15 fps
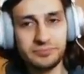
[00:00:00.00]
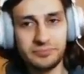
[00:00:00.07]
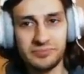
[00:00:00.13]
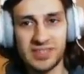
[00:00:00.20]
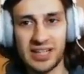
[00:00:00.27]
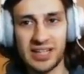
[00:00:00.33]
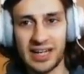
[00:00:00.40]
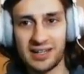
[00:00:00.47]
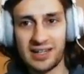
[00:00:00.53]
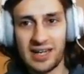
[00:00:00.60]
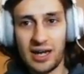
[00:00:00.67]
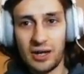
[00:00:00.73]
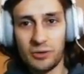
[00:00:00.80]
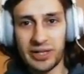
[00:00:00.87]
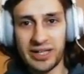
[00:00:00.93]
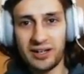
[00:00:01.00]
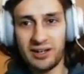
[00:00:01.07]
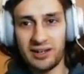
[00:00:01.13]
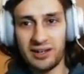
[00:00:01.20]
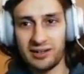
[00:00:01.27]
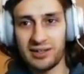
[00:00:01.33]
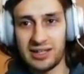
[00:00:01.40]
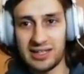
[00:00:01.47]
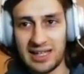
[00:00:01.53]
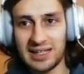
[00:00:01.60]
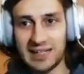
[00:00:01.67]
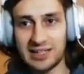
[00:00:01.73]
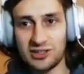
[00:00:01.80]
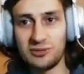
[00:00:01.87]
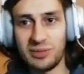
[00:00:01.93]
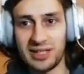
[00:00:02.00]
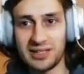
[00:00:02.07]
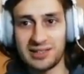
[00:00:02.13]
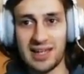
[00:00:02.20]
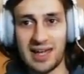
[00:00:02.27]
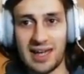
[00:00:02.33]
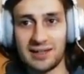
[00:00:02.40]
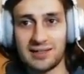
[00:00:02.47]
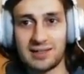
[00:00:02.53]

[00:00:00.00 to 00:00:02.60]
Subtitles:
yeah, we are nearly 2 minutes ahead